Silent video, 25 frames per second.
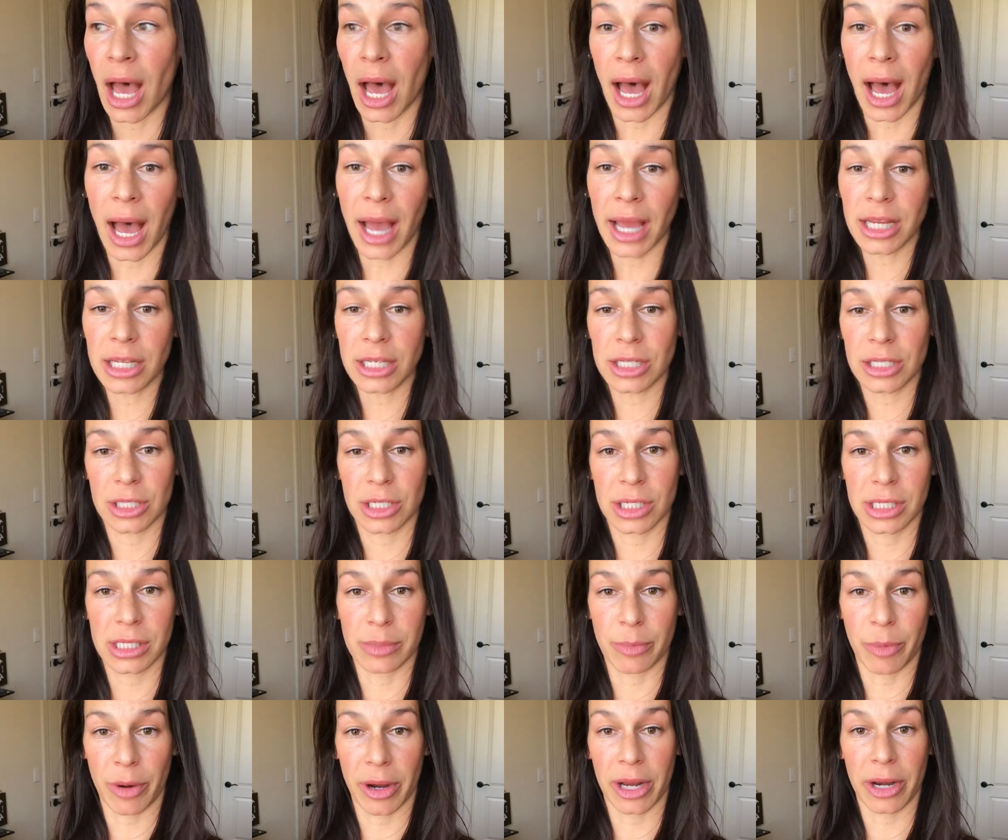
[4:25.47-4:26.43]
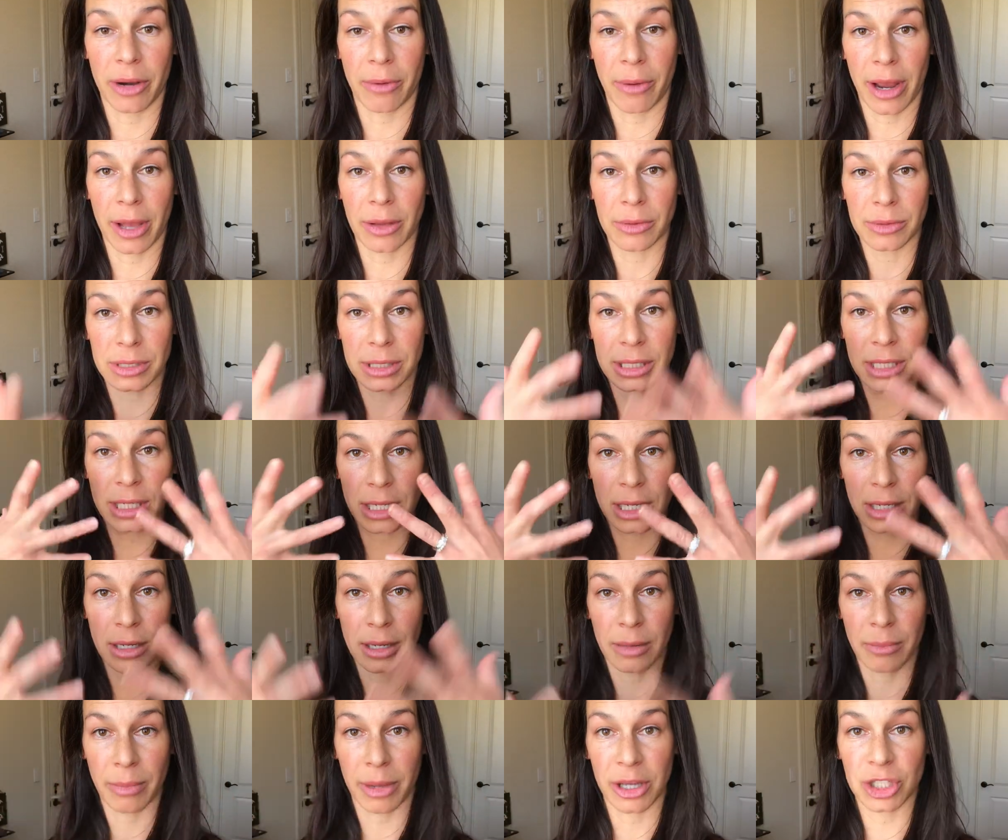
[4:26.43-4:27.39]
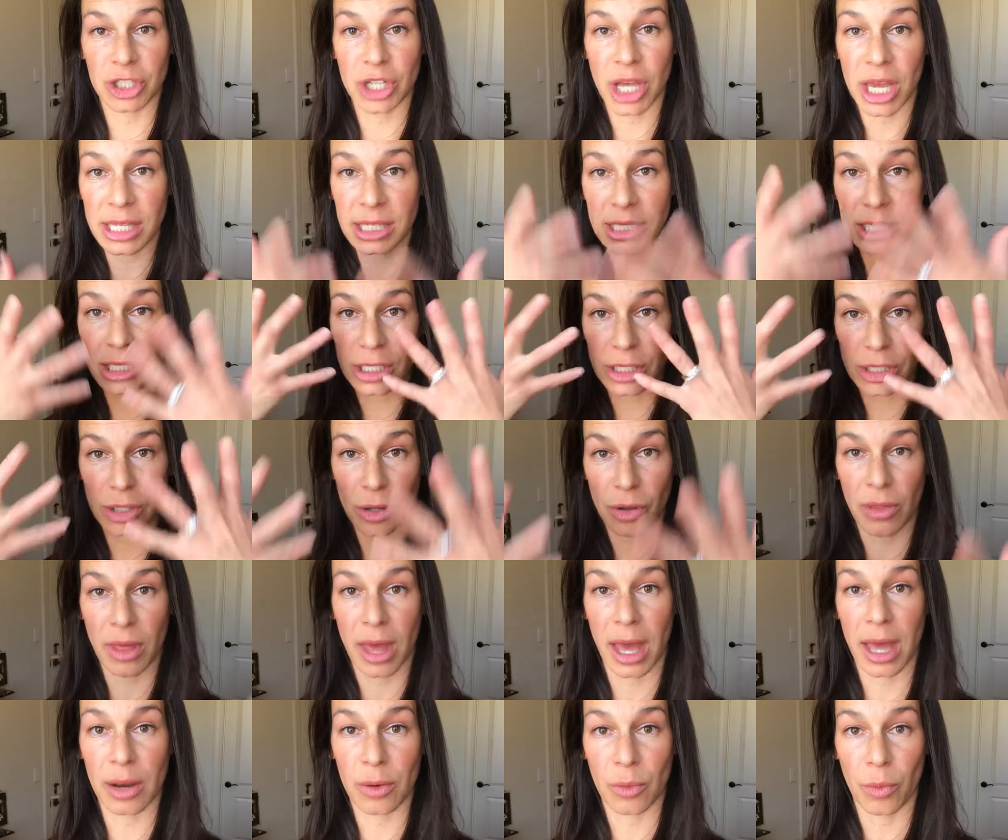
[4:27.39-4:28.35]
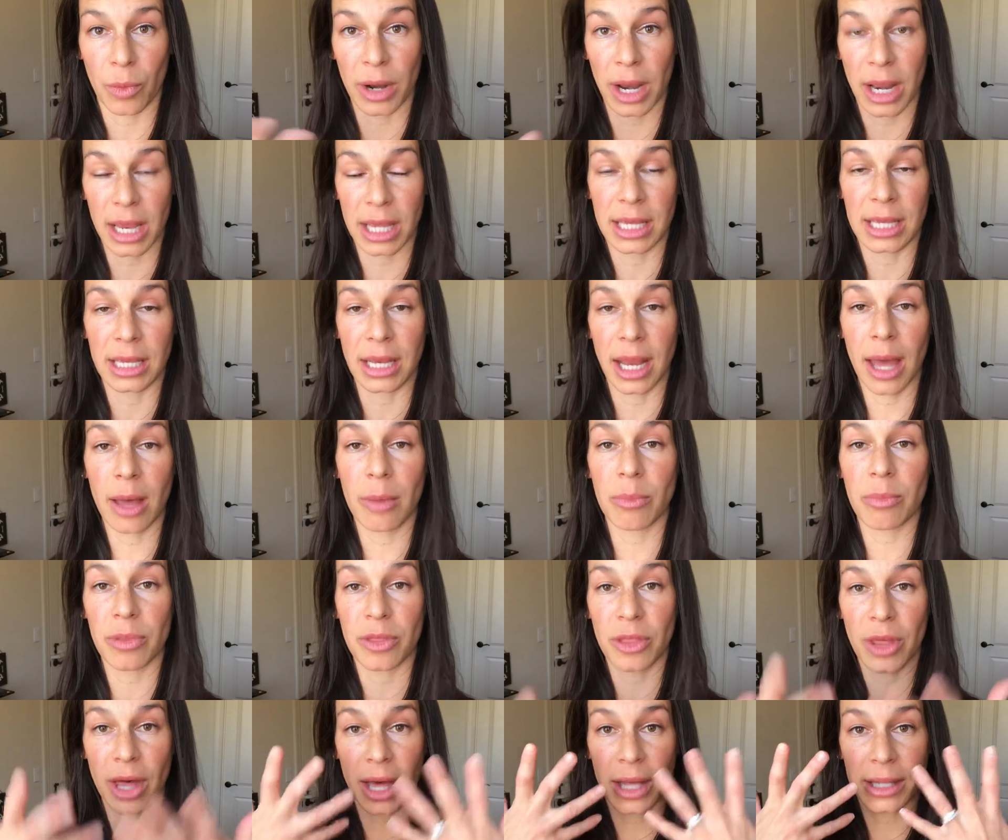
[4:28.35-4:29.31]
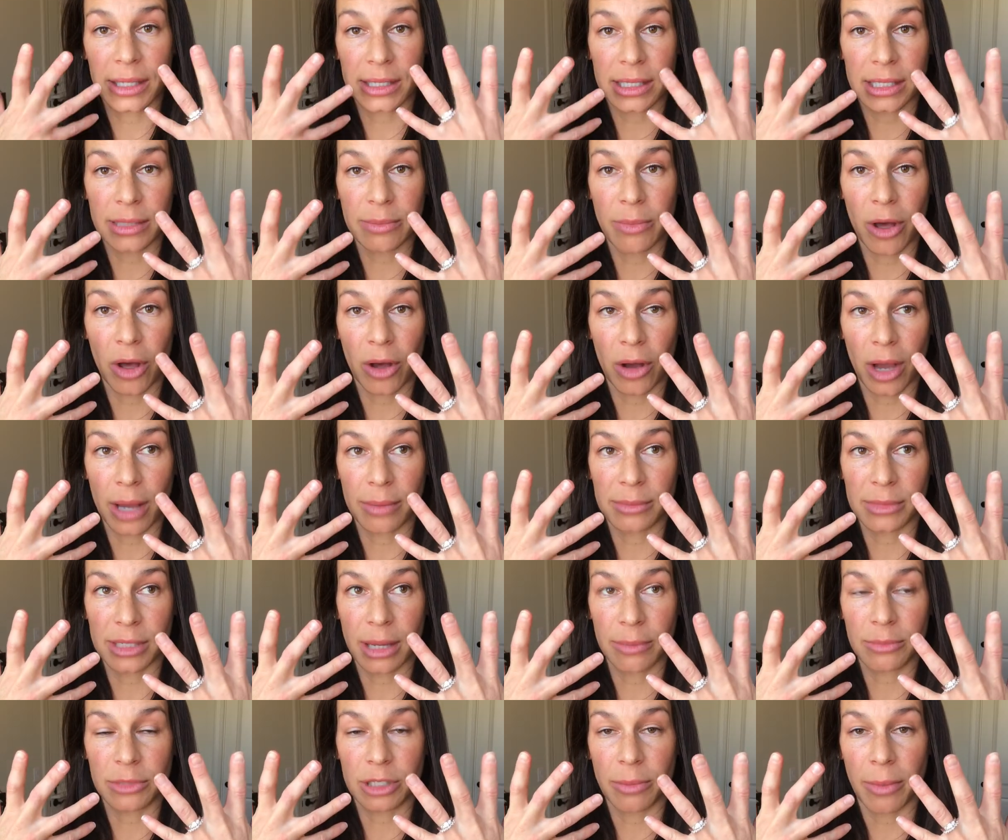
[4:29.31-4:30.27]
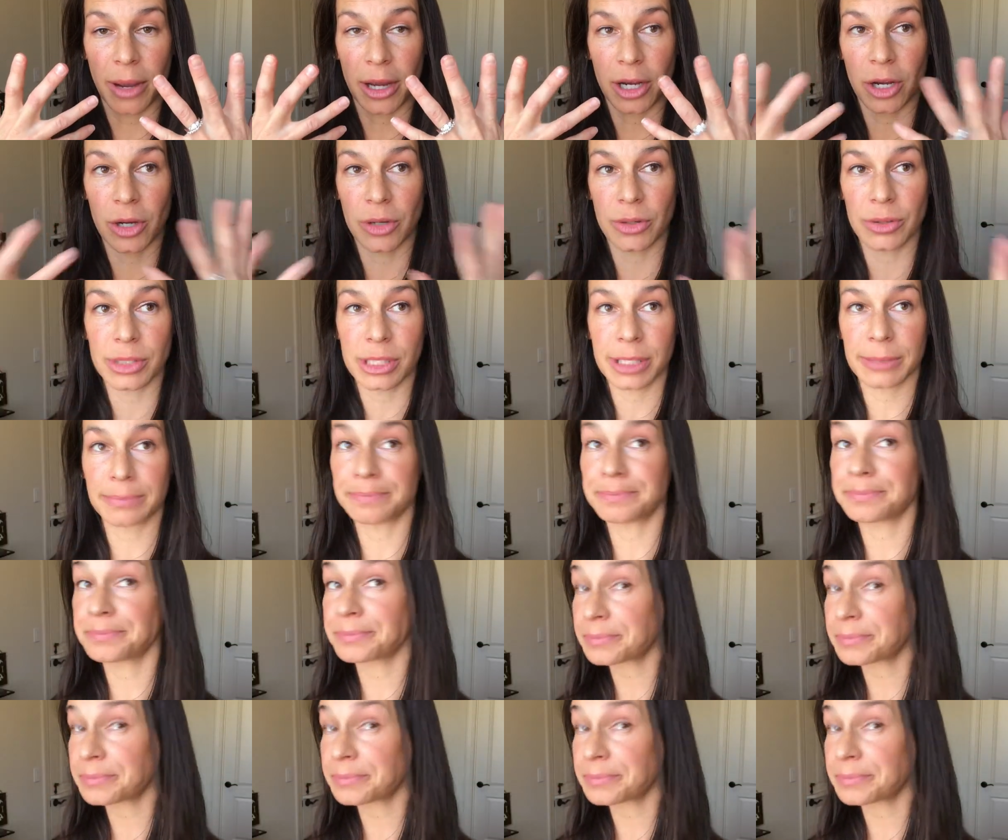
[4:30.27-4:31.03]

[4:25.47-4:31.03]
I just spray it around my chest so that when I heat up, that smell comes up to my nose,